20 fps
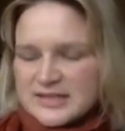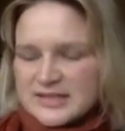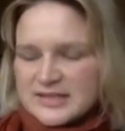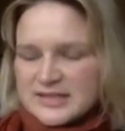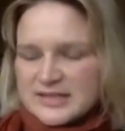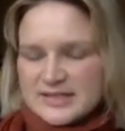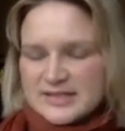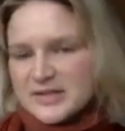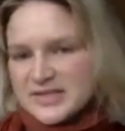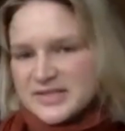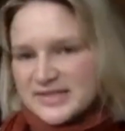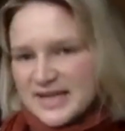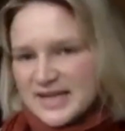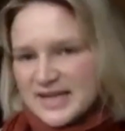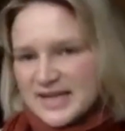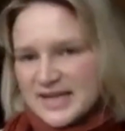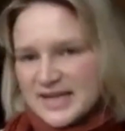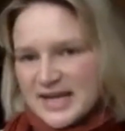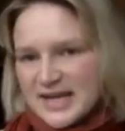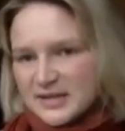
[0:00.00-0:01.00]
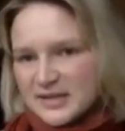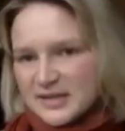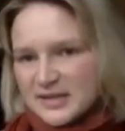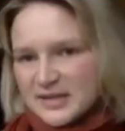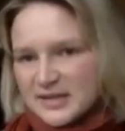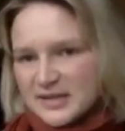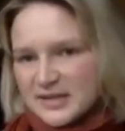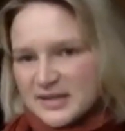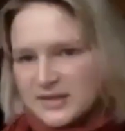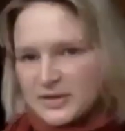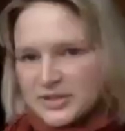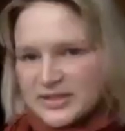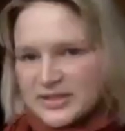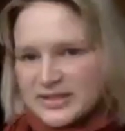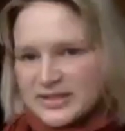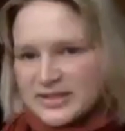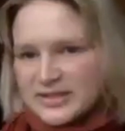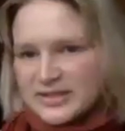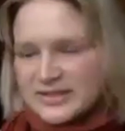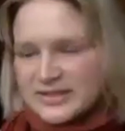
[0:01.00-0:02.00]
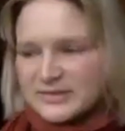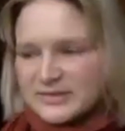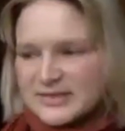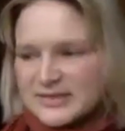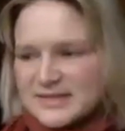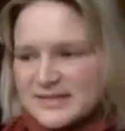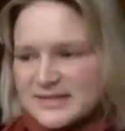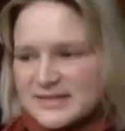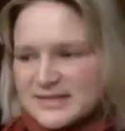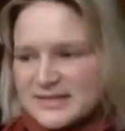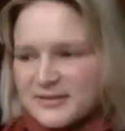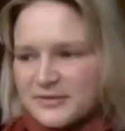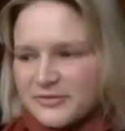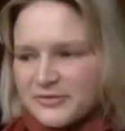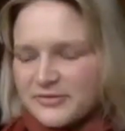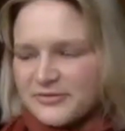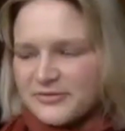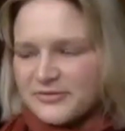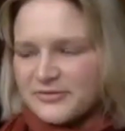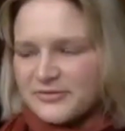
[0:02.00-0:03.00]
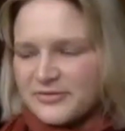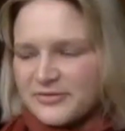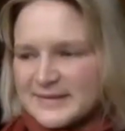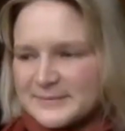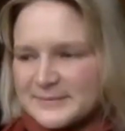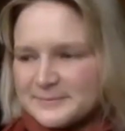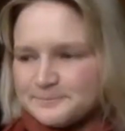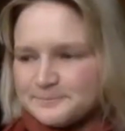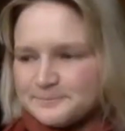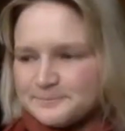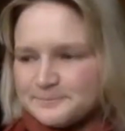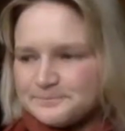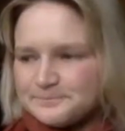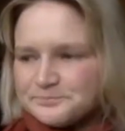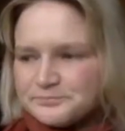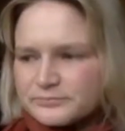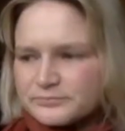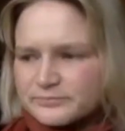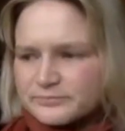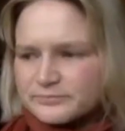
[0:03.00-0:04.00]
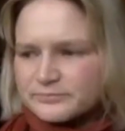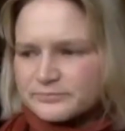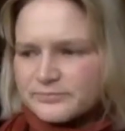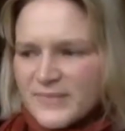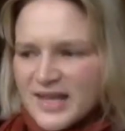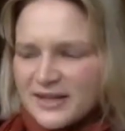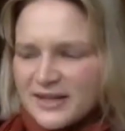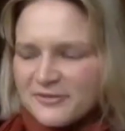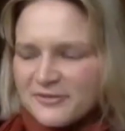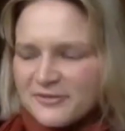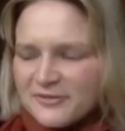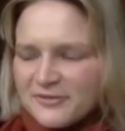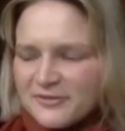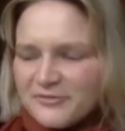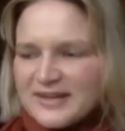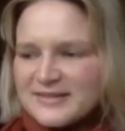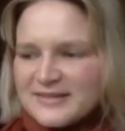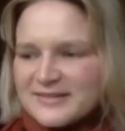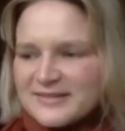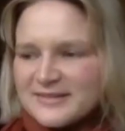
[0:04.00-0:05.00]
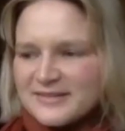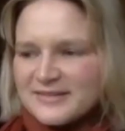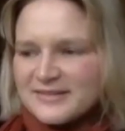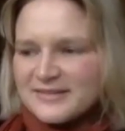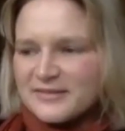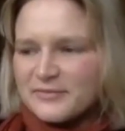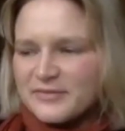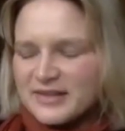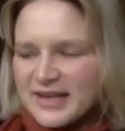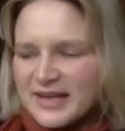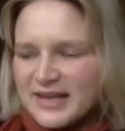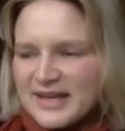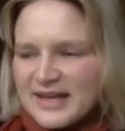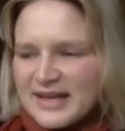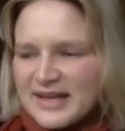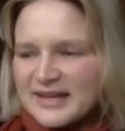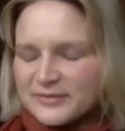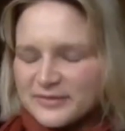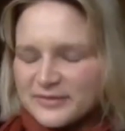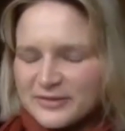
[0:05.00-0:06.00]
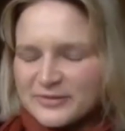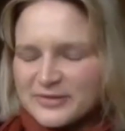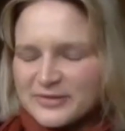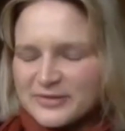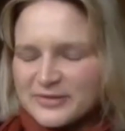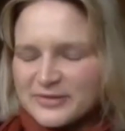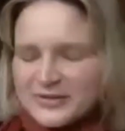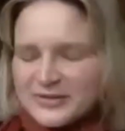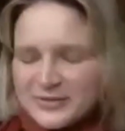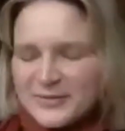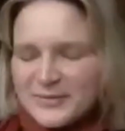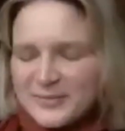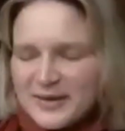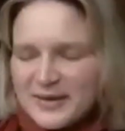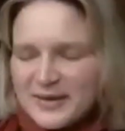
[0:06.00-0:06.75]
is now a standalone culture in and of itself. And I find that, again, it all comes